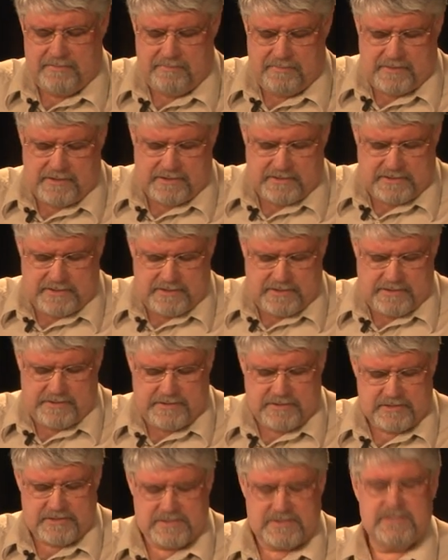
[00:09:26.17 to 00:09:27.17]
but uh,
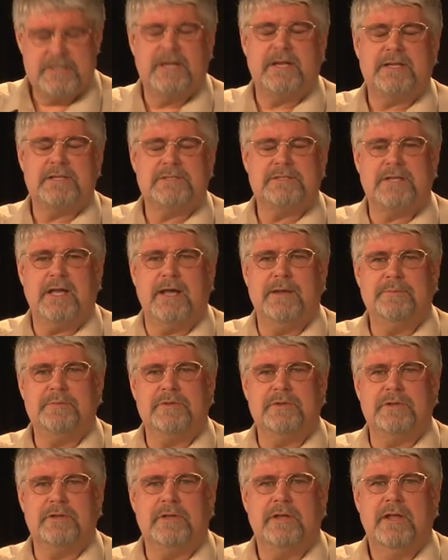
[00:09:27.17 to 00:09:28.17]
there's six types
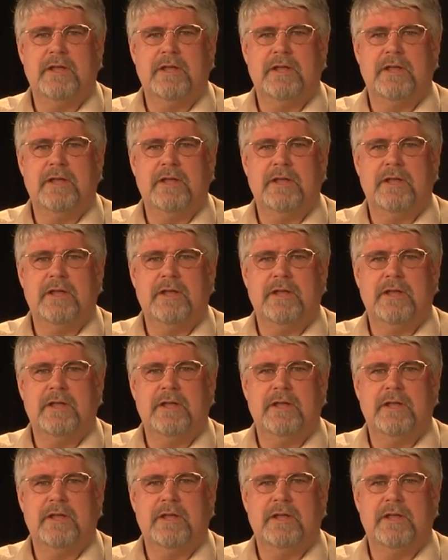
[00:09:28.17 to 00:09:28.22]
of